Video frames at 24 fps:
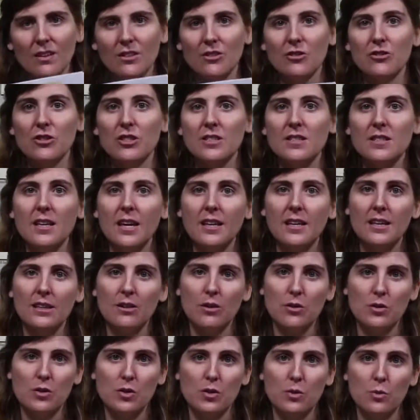Just like in
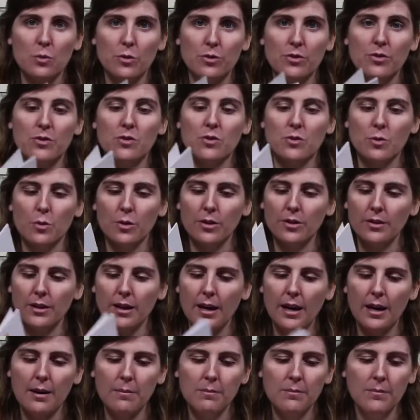our source sort
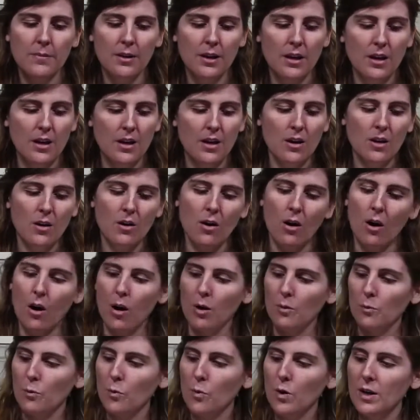game,
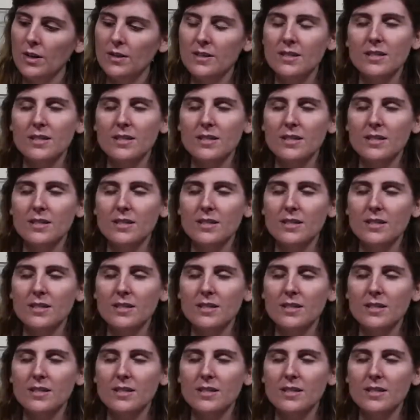on one